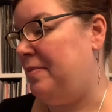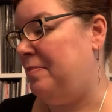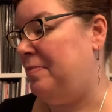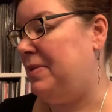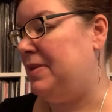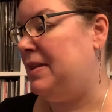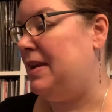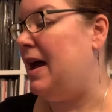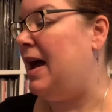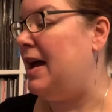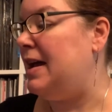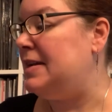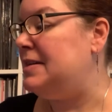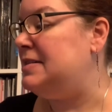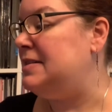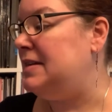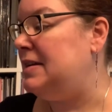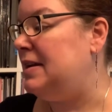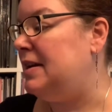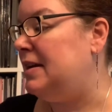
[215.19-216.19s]
But the
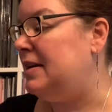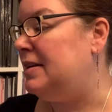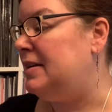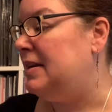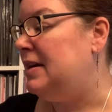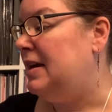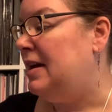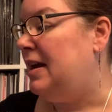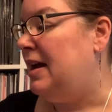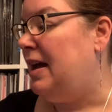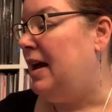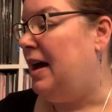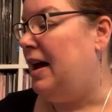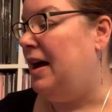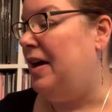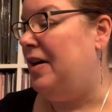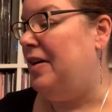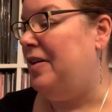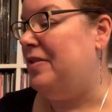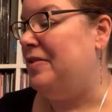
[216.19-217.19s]
idea
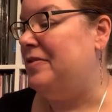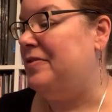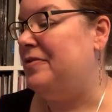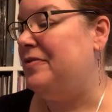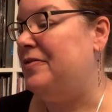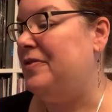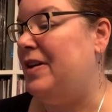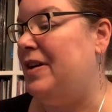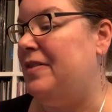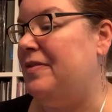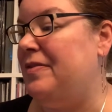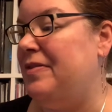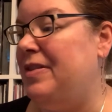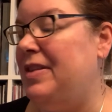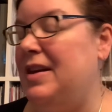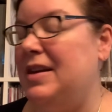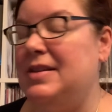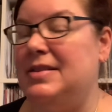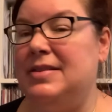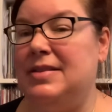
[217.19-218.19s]
of
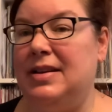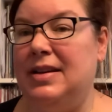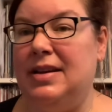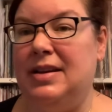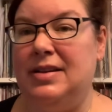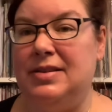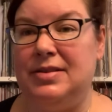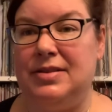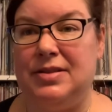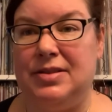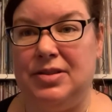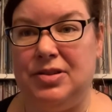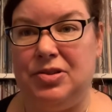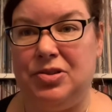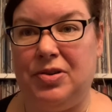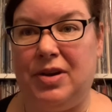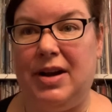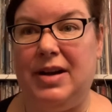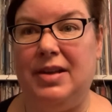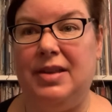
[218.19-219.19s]
this is to
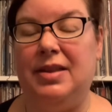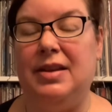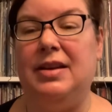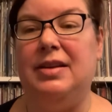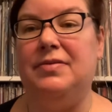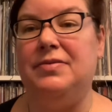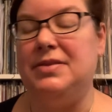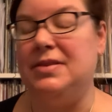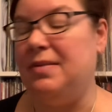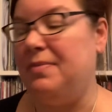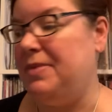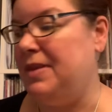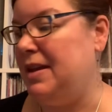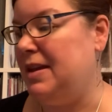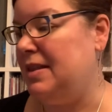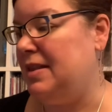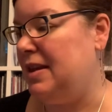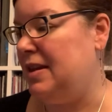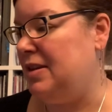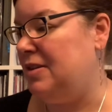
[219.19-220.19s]
try to think of
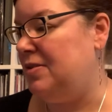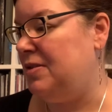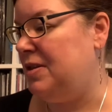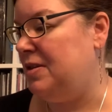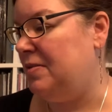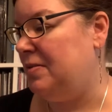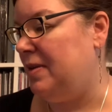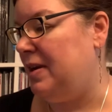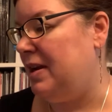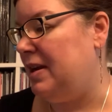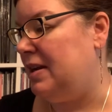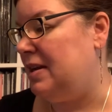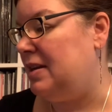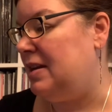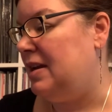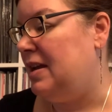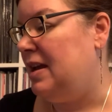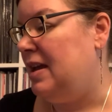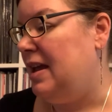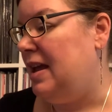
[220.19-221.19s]
something that you can write
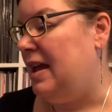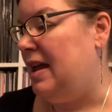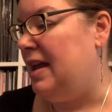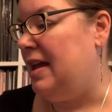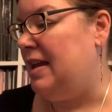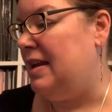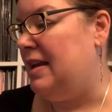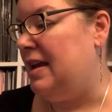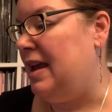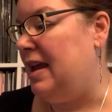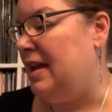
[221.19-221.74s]
an